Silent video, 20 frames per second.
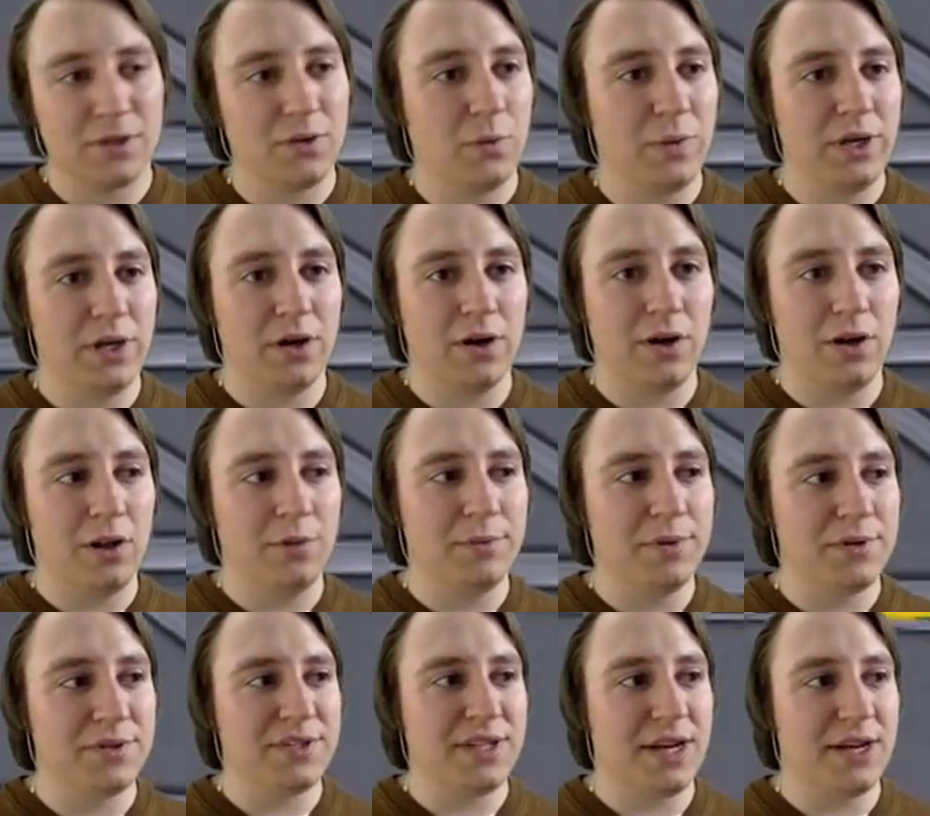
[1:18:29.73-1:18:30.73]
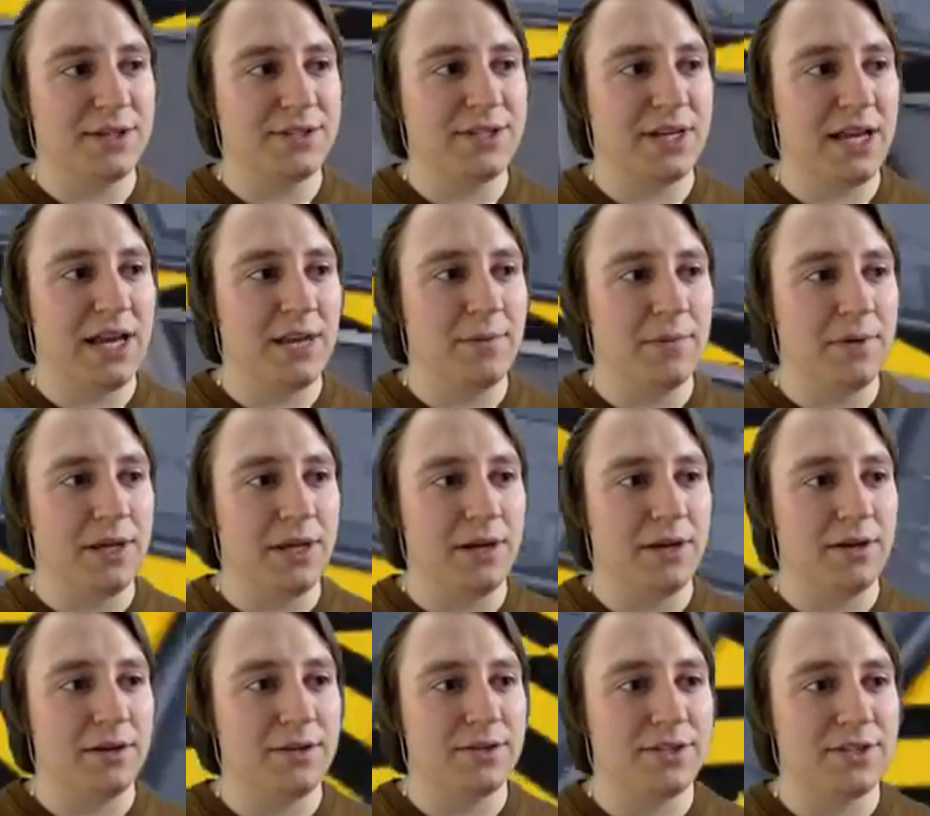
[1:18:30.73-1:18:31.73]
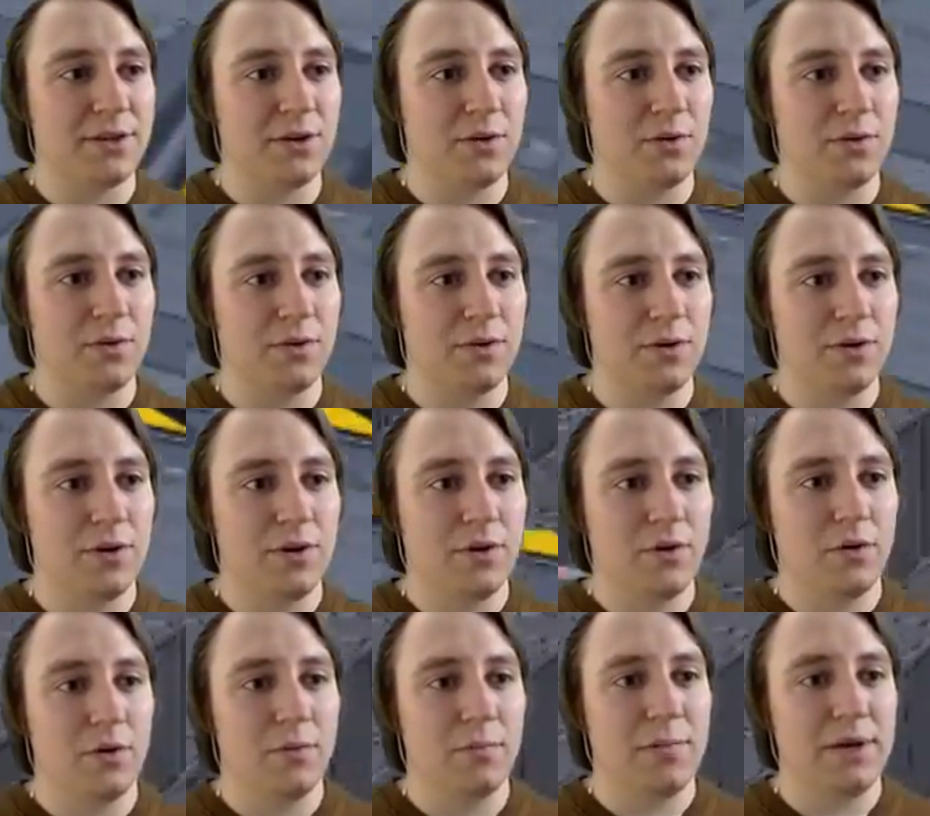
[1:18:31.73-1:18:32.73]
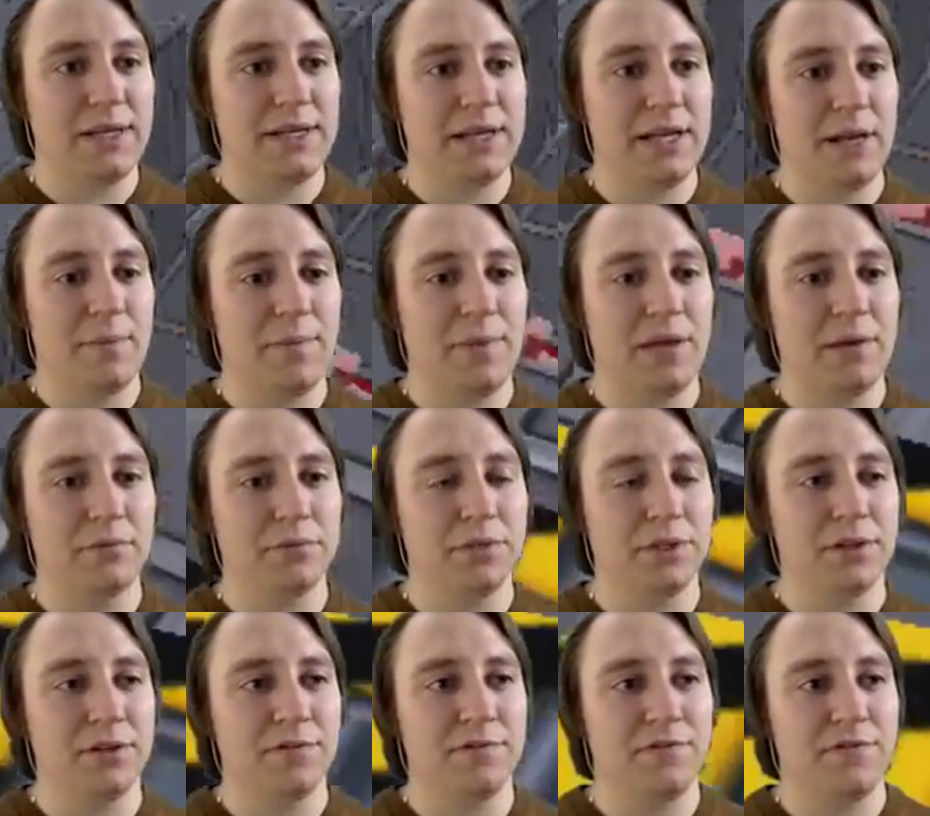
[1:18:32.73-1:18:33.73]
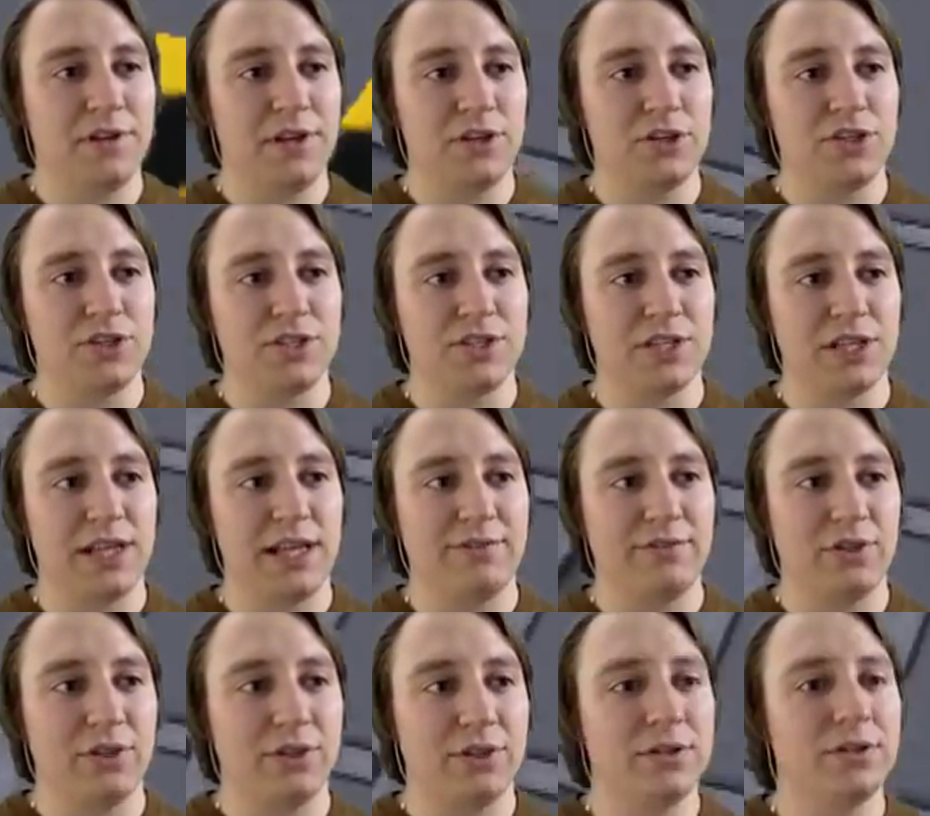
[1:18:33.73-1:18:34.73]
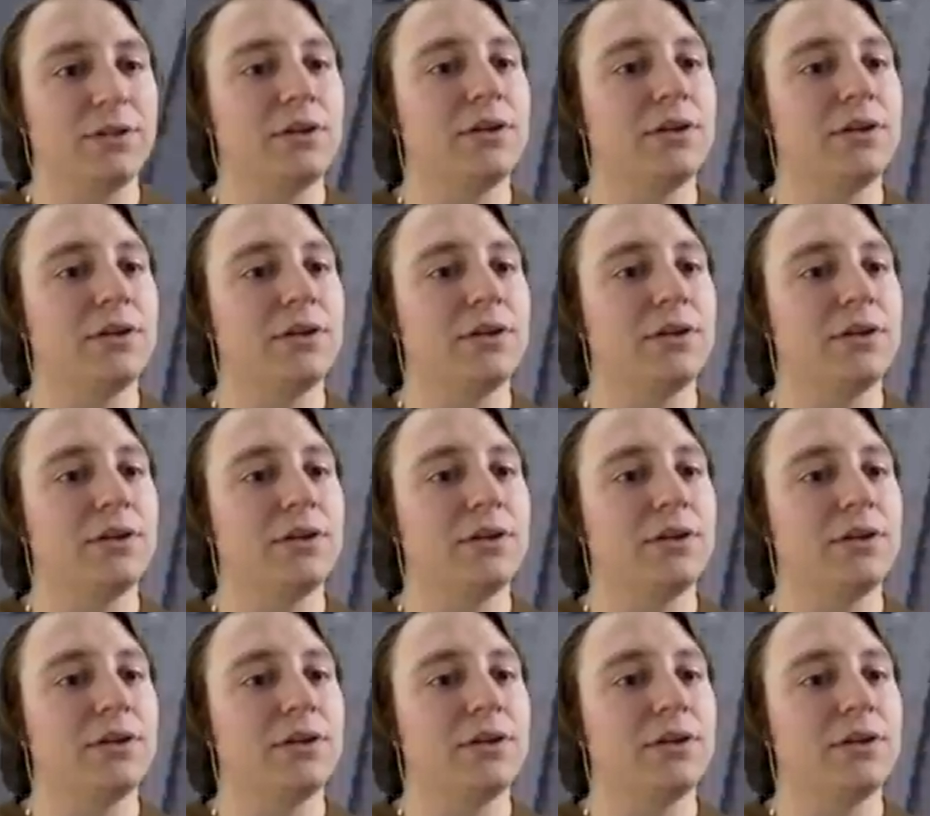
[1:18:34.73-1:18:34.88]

We are almost out of time here, so we might not be able to finish this level